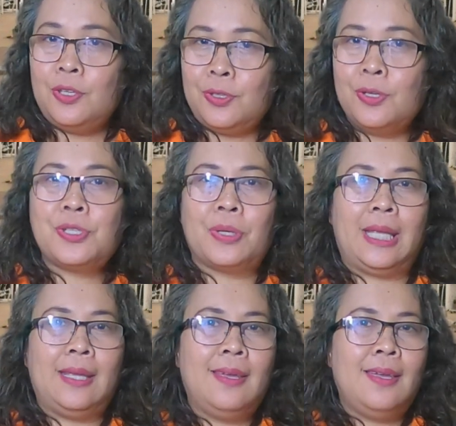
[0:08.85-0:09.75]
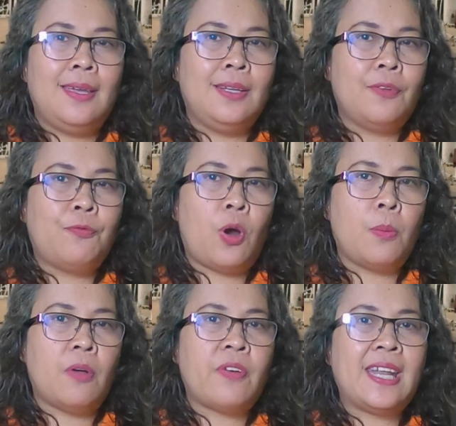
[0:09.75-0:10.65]
usually in the
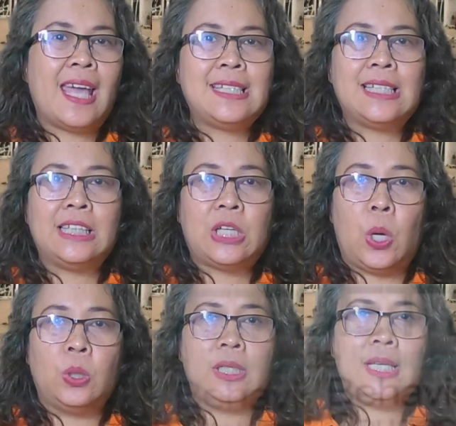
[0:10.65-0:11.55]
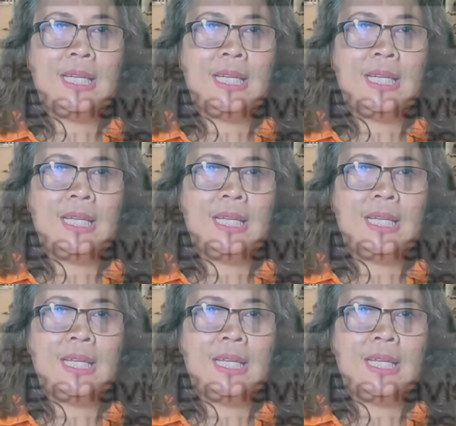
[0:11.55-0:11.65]
form of an ethical code